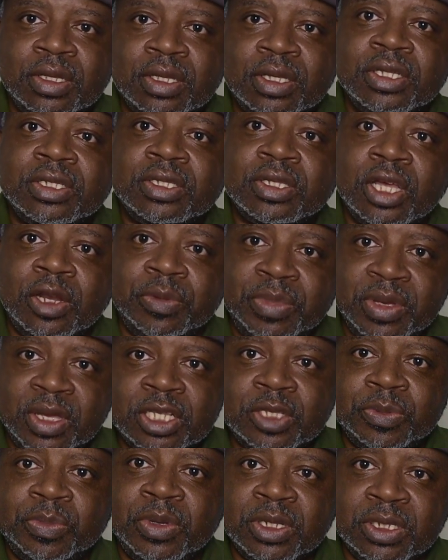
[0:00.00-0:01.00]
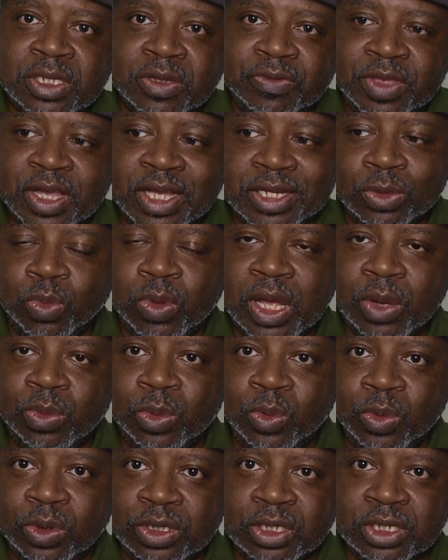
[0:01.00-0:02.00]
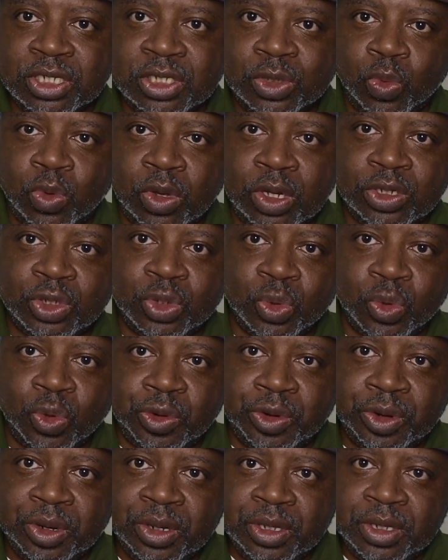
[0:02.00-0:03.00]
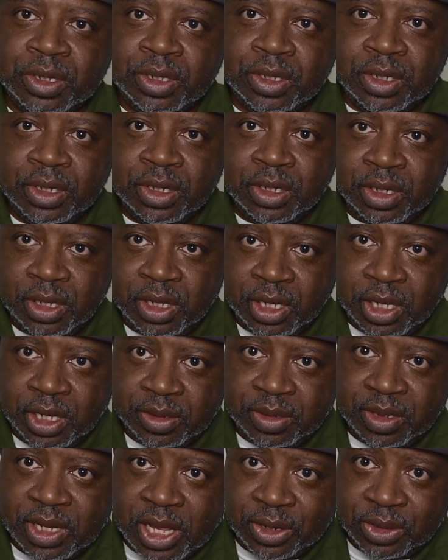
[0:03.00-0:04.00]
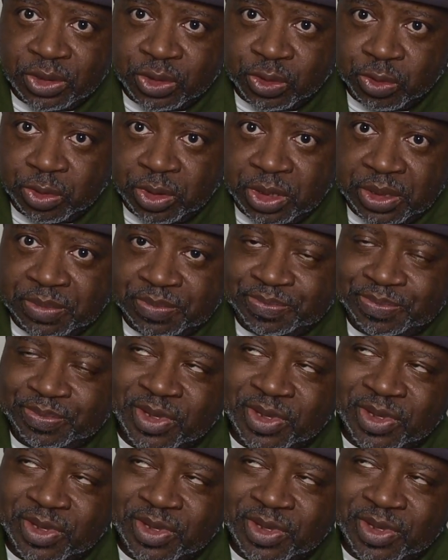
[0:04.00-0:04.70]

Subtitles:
it's going to be expensive. That's why we went to this one store down the street.